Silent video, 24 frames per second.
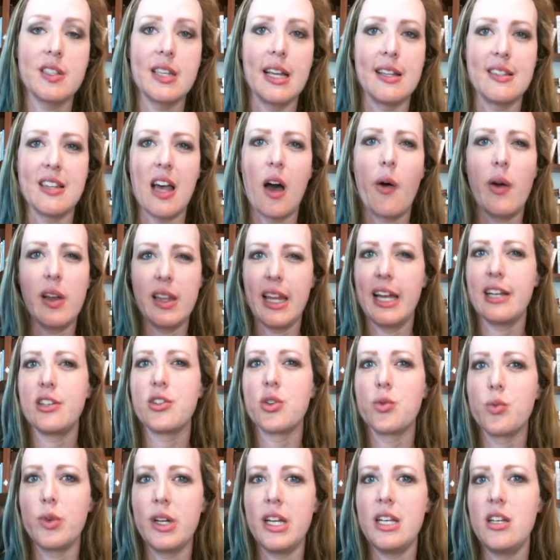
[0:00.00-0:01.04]
That's how I like
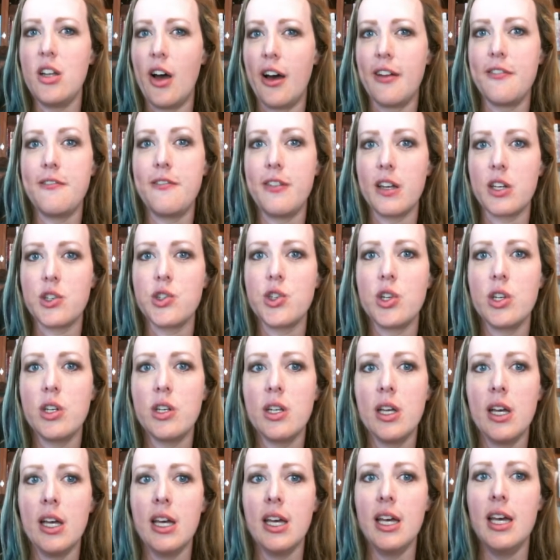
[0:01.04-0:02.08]
to read nonfiction,
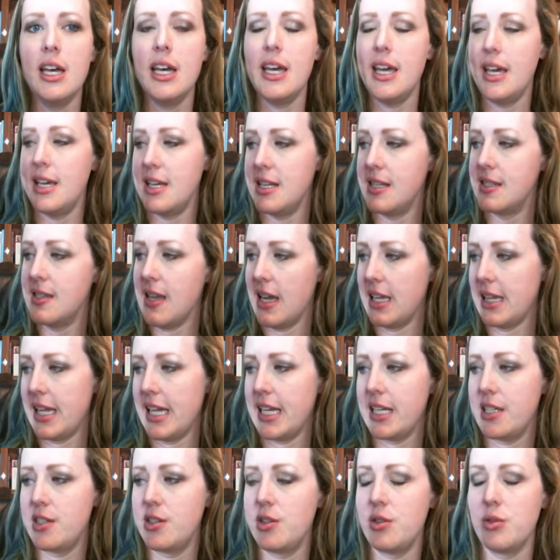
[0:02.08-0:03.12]
is I
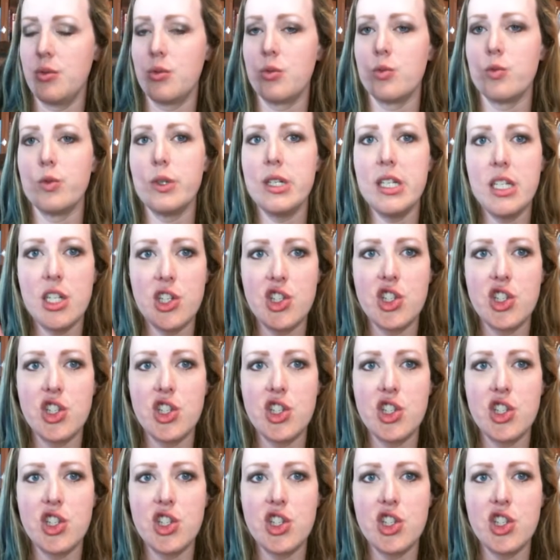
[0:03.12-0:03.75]
like to read a